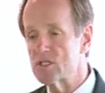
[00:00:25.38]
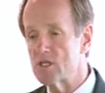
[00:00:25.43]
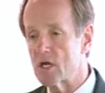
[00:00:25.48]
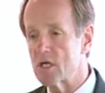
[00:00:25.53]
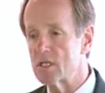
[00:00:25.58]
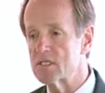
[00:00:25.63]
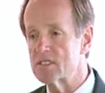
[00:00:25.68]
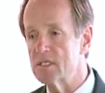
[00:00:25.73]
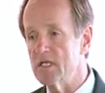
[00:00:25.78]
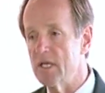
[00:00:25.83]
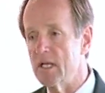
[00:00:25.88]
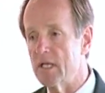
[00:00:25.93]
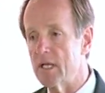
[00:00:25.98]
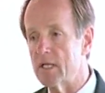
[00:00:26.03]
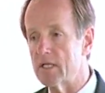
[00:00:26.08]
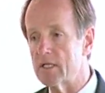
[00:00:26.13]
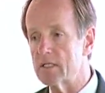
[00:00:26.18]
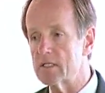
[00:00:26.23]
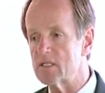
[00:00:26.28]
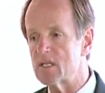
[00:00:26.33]
as you start
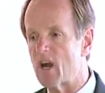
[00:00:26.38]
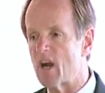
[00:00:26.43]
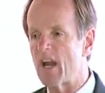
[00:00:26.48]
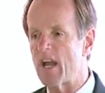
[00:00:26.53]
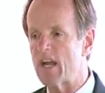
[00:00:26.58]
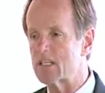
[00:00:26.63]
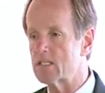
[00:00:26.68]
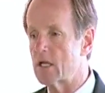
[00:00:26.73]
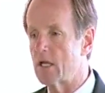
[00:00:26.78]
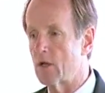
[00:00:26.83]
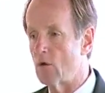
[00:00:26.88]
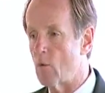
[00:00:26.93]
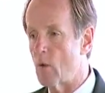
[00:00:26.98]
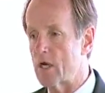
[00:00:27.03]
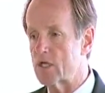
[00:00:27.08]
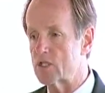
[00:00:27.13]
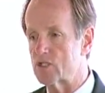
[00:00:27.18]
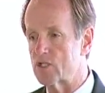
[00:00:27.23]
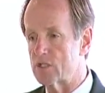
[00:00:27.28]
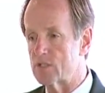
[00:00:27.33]
seeing it, start
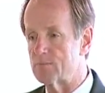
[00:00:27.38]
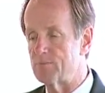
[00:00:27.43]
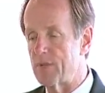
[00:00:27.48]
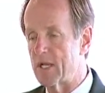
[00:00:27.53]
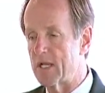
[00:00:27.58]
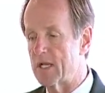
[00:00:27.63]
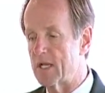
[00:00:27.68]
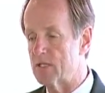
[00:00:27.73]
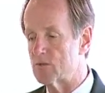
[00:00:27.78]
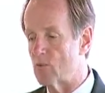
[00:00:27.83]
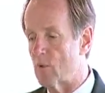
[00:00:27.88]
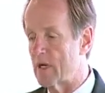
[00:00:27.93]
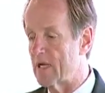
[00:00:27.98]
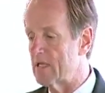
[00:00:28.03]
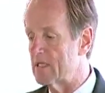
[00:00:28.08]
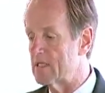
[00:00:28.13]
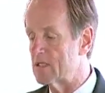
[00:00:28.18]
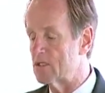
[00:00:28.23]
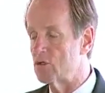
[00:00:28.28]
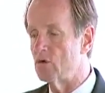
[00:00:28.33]
asking questions,
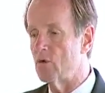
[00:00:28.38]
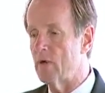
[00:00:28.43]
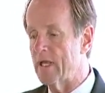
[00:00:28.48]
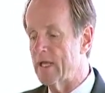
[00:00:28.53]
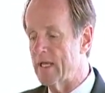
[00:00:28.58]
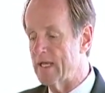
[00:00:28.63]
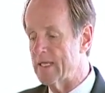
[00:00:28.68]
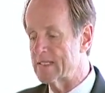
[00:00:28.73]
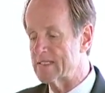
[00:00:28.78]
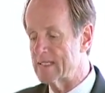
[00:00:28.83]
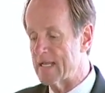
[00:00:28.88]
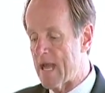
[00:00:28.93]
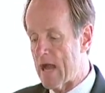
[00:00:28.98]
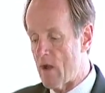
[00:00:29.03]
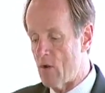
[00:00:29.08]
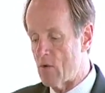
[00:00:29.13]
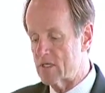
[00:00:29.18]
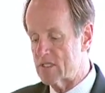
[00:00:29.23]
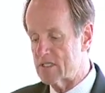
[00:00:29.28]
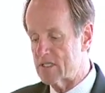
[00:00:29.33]
because what it's
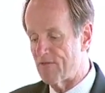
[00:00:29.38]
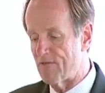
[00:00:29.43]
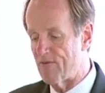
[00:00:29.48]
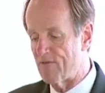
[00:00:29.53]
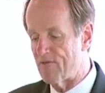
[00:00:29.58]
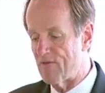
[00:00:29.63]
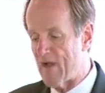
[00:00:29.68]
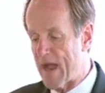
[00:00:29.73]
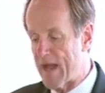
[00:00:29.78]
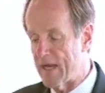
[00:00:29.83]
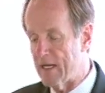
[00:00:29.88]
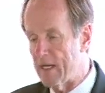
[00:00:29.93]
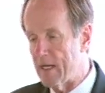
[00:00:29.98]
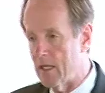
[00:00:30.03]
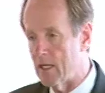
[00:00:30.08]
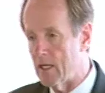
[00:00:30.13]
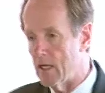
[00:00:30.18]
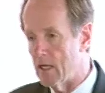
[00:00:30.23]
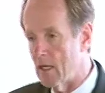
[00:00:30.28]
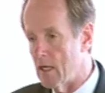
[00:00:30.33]
doing is now it's
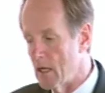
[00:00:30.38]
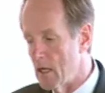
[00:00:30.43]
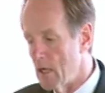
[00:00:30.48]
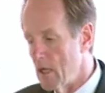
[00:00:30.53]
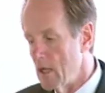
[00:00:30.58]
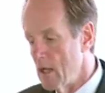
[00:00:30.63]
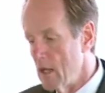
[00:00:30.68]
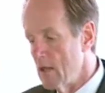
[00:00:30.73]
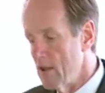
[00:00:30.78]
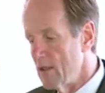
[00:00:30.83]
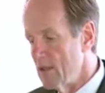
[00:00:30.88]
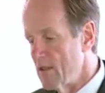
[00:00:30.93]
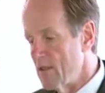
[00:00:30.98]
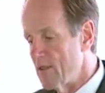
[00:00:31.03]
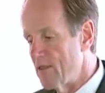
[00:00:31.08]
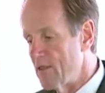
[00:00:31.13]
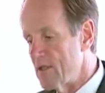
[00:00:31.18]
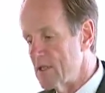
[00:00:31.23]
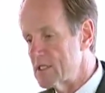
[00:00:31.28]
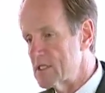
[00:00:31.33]
defining
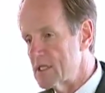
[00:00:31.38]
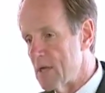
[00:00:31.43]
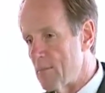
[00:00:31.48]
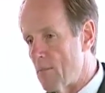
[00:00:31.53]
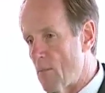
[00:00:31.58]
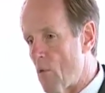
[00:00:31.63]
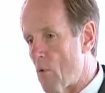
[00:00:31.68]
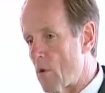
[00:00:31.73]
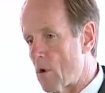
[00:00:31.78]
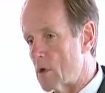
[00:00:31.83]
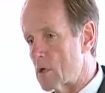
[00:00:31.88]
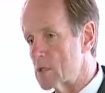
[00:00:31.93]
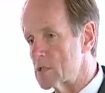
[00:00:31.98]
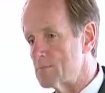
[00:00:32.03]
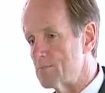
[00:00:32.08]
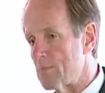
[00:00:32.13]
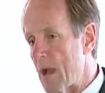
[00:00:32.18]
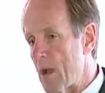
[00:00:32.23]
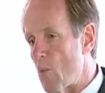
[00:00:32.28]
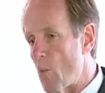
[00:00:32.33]
the thin-set
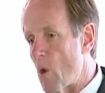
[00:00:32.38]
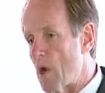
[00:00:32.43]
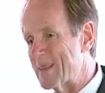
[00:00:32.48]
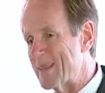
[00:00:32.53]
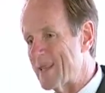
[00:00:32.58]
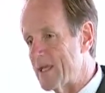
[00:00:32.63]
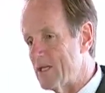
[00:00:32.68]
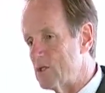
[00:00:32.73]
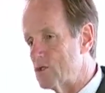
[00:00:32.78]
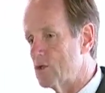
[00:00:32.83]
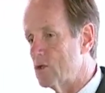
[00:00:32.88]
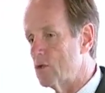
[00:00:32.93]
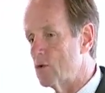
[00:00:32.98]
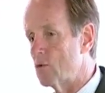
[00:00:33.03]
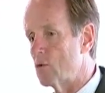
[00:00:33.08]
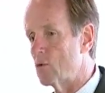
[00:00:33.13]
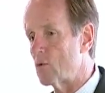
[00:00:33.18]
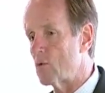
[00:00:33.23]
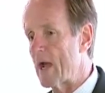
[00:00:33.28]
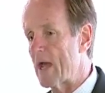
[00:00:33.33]
mortars by what
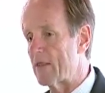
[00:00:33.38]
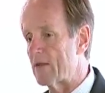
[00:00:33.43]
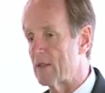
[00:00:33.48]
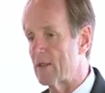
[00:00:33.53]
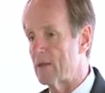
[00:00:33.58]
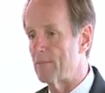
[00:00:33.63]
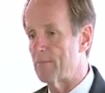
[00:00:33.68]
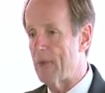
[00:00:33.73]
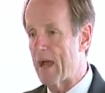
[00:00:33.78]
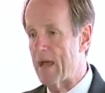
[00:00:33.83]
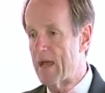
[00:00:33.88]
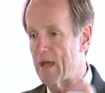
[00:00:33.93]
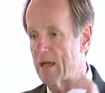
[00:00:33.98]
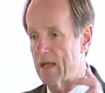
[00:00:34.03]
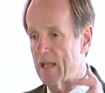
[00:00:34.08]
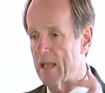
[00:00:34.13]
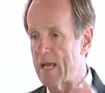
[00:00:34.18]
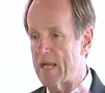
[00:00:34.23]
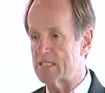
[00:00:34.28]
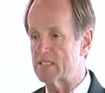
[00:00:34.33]
they do rather
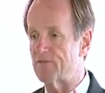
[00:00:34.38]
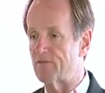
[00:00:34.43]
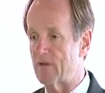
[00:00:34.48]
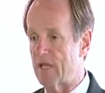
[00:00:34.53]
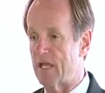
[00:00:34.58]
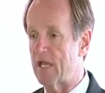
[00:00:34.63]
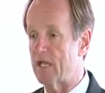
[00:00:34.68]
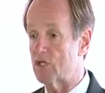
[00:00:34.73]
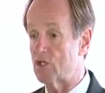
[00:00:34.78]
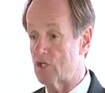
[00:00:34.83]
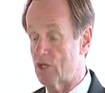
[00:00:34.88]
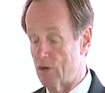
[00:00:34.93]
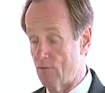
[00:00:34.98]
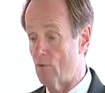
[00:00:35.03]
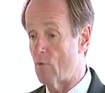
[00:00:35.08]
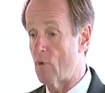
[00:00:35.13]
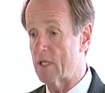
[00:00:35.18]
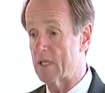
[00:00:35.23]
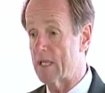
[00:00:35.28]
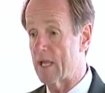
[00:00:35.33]
than by a
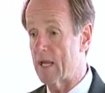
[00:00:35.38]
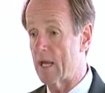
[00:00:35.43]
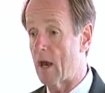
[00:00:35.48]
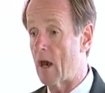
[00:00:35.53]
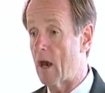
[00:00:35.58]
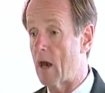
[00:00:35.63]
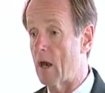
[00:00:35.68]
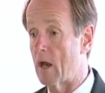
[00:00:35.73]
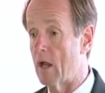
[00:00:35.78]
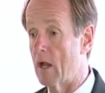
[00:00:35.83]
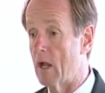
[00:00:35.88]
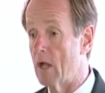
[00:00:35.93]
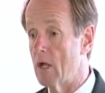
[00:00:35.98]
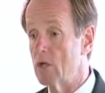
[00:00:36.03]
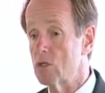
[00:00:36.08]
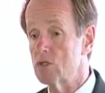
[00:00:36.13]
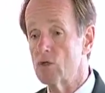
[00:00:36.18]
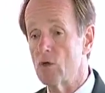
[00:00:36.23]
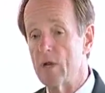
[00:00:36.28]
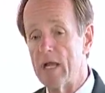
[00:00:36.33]
classification of what they are.
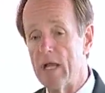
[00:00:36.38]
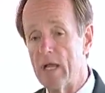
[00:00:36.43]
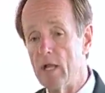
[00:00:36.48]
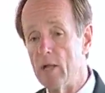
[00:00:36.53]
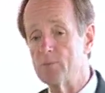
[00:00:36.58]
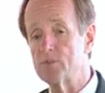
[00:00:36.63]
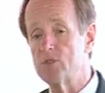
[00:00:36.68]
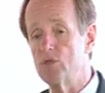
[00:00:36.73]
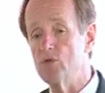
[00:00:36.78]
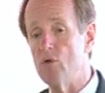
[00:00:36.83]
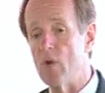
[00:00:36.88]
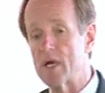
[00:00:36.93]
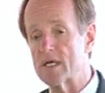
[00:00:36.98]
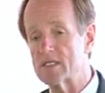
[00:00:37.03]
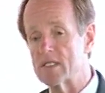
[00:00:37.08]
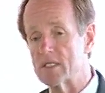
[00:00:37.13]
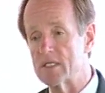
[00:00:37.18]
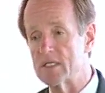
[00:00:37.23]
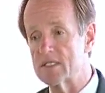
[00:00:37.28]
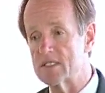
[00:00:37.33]
So it
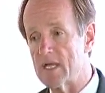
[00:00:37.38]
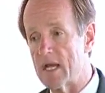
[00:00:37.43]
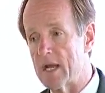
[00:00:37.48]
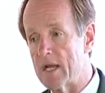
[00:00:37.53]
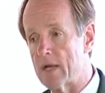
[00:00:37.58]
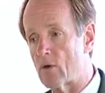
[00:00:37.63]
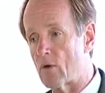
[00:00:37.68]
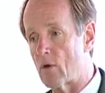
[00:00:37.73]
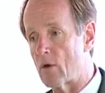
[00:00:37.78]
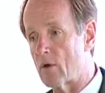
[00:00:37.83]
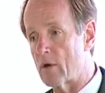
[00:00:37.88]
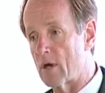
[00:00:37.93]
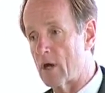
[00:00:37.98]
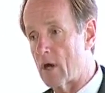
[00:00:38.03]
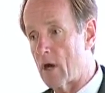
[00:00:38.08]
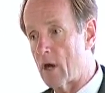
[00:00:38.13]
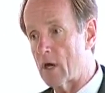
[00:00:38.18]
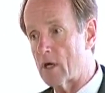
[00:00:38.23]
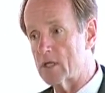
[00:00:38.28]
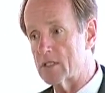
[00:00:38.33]
helps you as a
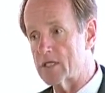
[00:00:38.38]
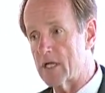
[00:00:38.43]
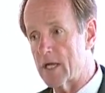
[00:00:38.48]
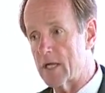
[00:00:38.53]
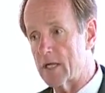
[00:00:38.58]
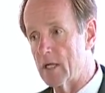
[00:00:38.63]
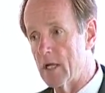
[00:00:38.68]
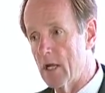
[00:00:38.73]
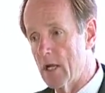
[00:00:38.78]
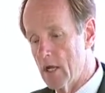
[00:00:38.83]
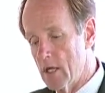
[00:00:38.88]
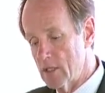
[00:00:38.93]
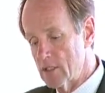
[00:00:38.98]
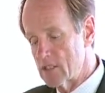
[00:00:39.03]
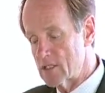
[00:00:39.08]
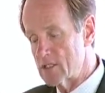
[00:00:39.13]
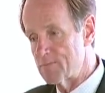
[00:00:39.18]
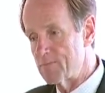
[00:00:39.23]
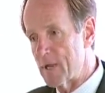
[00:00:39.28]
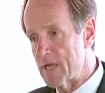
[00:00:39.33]
designer or an architect
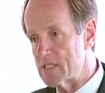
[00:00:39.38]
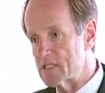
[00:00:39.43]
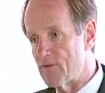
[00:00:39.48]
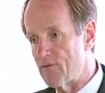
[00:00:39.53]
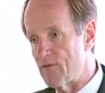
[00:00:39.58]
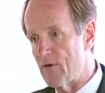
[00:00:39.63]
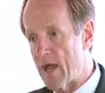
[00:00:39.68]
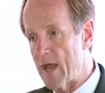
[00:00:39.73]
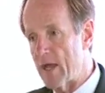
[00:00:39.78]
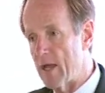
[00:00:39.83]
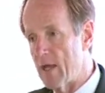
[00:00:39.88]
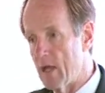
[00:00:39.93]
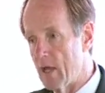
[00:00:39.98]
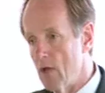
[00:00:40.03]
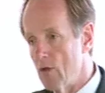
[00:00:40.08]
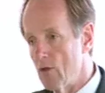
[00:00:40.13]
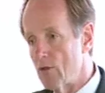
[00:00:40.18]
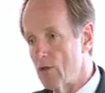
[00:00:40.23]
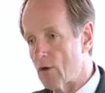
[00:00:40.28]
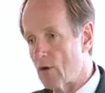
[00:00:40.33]
to
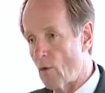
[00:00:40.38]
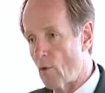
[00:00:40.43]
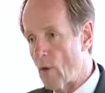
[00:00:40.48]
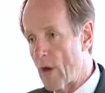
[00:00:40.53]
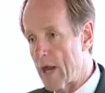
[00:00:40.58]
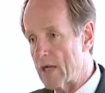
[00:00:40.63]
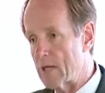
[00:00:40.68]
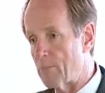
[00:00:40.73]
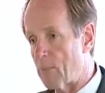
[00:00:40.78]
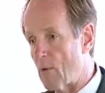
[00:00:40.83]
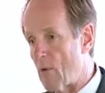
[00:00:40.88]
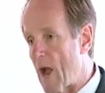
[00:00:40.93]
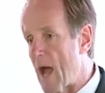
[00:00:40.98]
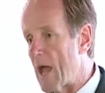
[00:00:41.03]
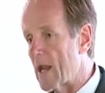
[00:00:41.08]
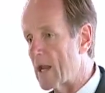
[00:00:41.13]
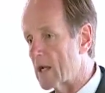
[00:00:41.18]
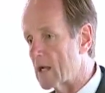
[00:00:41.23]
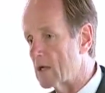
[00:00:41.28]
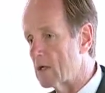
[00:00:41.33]
specify the
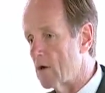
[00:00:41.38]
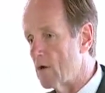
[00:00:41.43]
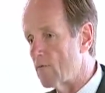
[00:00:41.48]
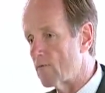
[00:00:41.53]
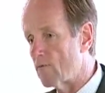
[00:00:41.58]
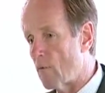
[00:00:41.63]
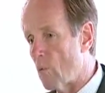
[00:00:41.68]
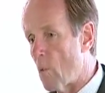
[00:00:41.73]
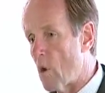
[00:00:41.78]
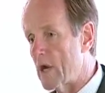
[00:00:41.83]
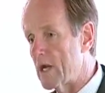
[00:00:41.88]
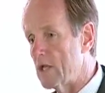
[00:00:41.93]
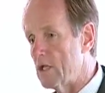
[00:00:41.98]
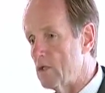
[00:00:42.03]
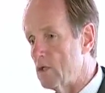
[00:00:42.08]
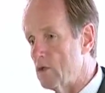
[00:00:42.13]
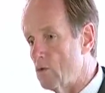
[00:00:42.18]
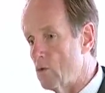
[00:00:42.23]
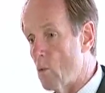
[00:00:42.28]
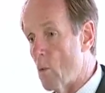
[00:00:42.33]
correct product for
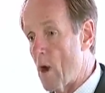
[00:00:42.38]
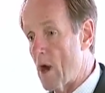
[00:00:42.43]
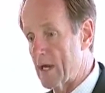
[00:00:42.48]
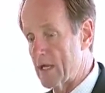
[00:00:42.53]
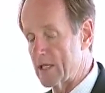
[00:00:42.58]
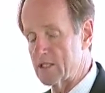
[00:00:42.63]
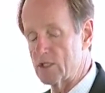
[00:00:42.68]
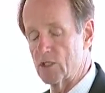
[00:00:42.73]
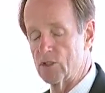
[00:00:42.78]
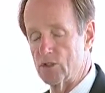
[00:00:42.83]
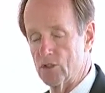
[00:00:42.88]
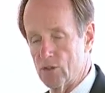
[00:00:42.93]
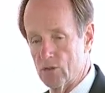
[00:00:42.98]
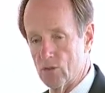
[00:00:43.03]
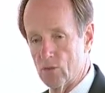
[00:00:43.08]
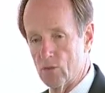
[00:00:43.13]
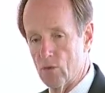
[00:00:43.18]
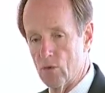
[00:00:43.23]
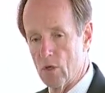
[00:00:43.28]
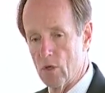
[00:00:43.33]
what you want
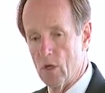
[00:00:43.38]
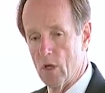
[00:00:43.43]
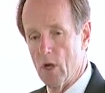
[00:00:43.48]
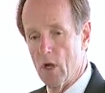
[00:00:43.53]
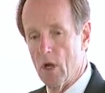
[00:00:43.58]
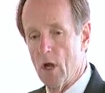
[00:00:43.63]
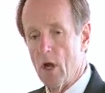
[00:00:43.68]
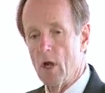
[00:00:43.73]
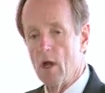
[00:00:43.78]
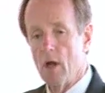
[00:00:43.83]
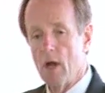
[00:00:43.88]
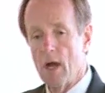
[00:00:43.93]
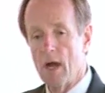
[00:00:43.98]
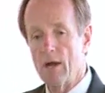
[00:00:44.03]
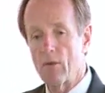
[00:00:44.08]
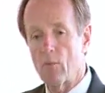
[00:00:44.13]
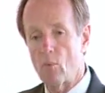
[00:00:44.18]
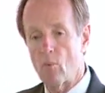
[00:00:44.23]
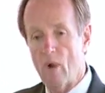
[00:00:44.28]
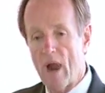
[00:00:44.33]
it to do,
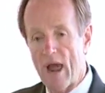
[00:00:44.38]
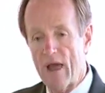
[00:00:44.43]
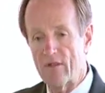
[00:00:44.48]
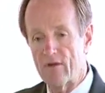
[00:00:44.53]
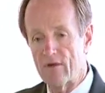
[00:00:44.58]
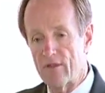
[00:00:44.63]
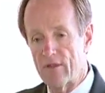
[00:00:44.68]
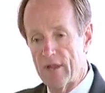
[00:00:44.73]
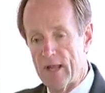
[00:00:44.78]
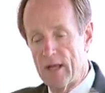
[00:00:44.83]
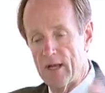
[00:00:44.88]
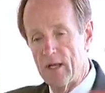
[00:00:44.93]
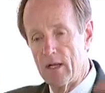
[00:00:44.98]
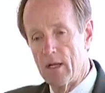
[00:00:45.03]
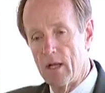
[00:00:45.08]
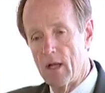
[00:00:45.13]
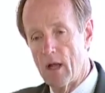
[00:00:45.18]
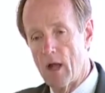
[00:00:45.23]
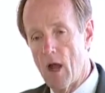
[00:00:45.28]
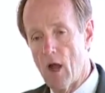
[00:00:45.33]
rather
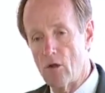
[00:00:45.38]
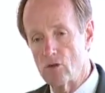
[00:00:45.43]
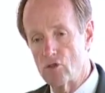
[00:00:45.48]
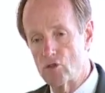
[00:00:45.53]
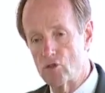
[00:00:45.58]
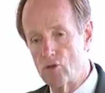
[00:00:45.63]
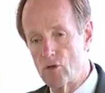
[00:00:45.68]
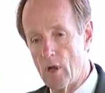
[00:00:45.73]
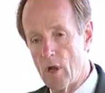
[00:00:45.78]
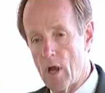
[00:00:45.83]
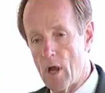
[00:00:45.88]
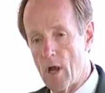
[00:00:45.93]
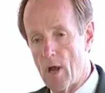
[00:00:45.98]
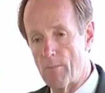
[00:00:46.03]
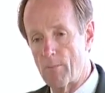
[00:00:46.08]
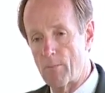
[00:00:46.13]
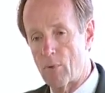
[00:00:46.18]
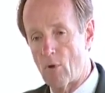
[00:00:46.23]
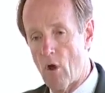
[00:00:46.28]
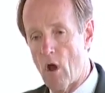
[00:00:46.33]
than a
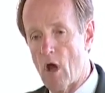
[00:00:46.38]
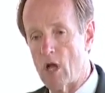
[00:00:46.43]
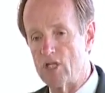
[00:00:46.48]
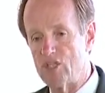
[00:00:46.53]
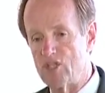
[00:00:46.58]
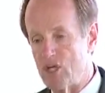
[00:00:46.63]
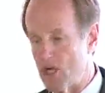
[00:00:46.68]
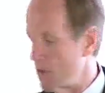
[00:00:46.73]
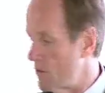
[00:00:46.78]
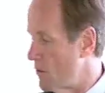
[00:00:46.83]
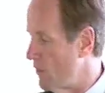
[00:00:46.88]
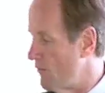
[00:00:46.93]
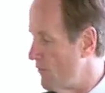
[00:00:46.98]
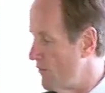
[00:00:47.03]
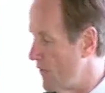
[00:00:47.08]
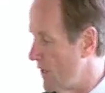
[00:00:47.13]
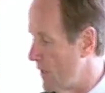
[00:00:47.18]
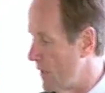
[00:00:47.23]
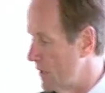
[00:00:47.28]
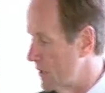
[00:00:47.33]
broad
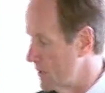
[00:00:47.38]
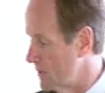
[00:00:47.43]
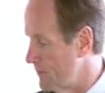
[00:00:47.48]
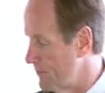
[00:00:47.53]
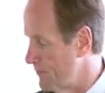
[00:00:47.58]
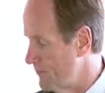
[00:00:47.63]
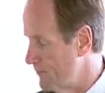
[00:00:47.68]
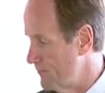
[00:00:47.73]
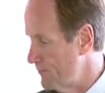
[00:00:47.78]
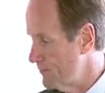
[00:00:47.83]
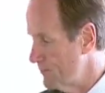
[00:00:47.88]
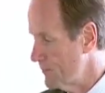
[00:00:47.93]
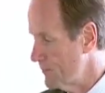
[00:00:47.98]
general field.